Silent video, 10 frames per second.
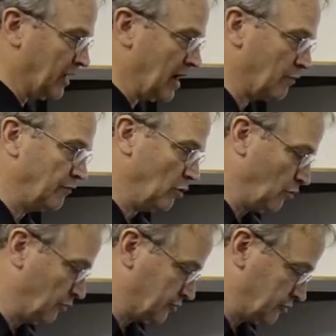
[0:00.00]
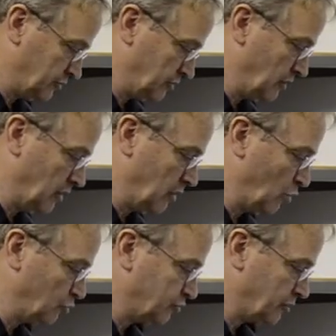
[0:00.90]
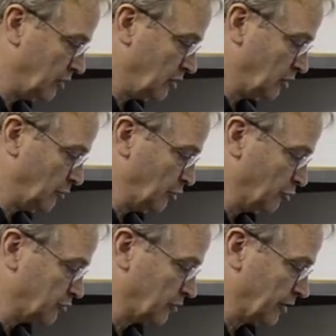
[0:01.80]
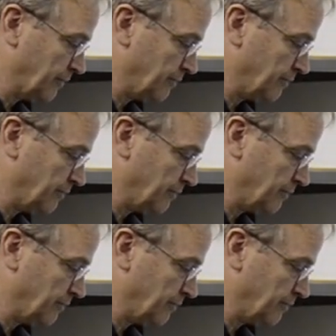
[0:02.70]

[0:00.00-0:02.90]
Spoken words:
camera view on this host computer screen.